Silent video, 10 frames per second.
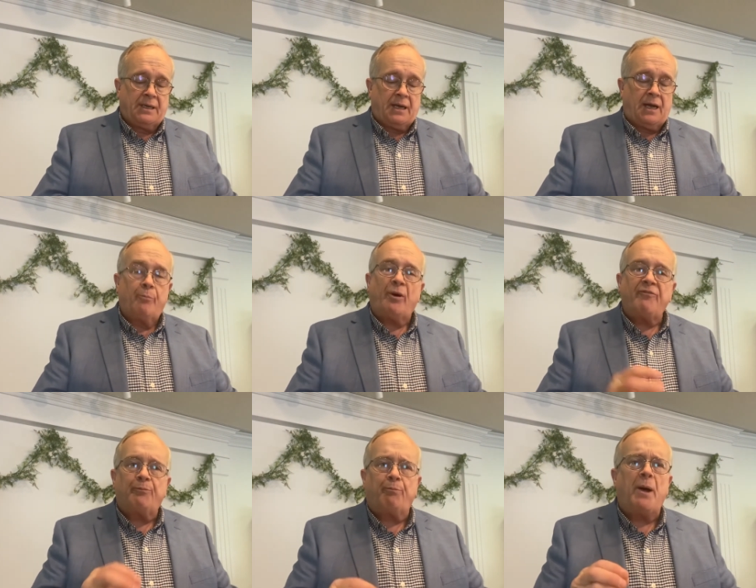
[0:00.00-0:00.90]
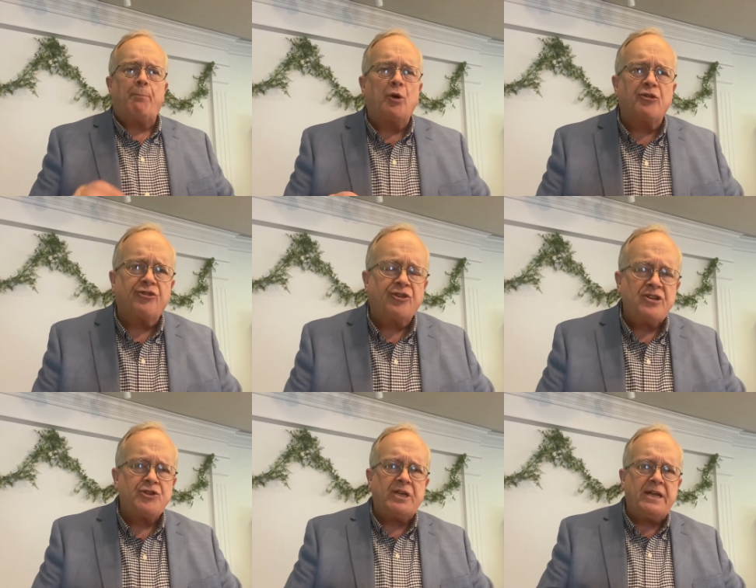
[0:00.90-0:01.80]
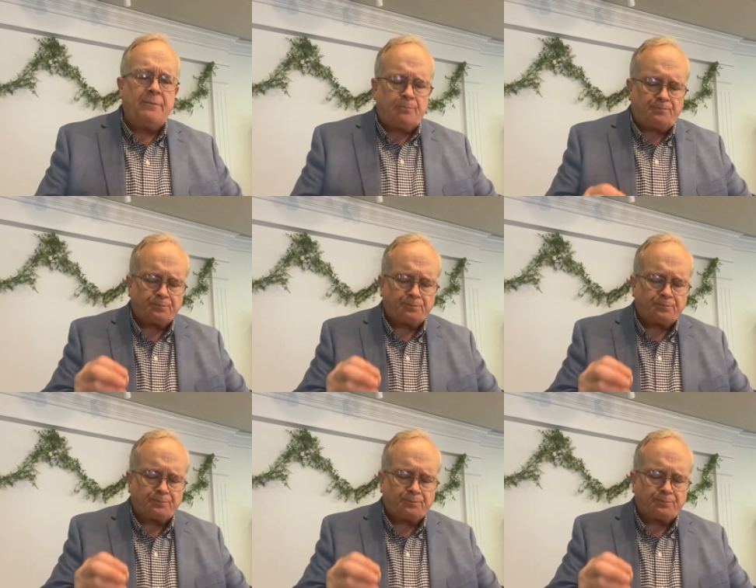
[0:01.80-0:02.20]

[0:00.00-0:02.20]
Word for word: Uh, but, but persistent